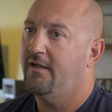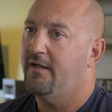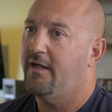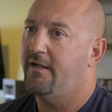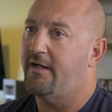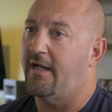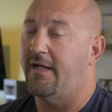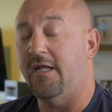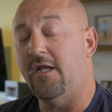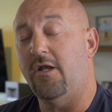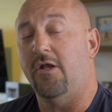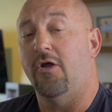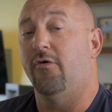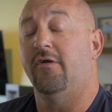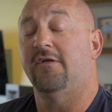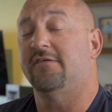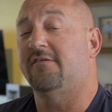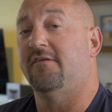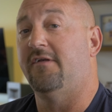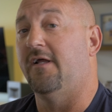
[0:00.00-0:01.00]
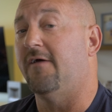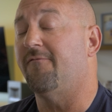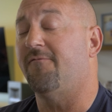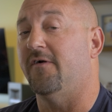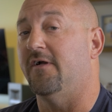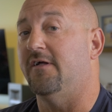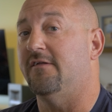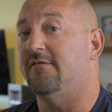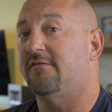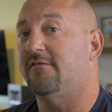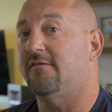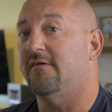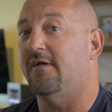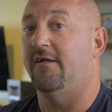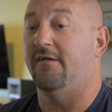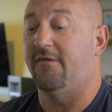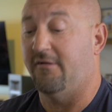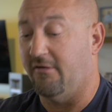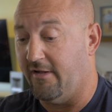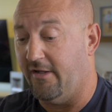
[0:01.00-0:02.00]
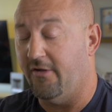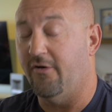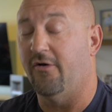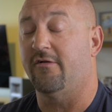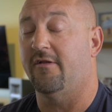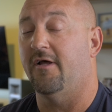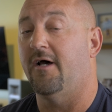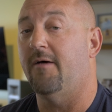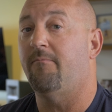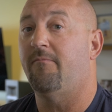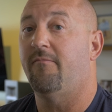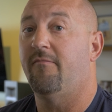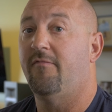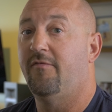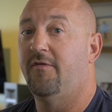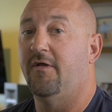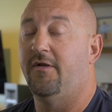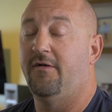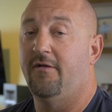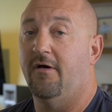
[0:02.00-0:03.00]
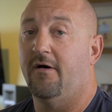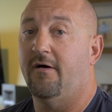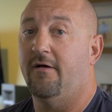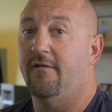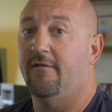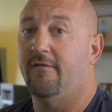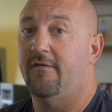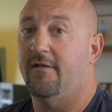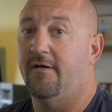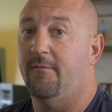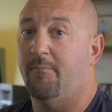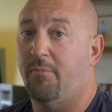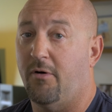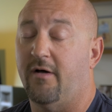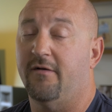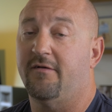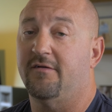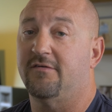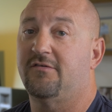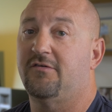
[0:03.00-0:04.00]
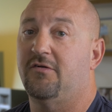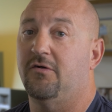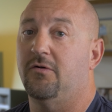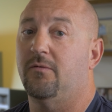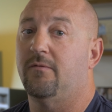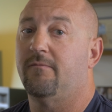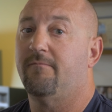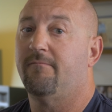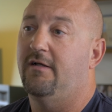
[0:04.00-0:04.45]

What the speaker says: And I didn't notice the difference until I hooked up the Pontus II.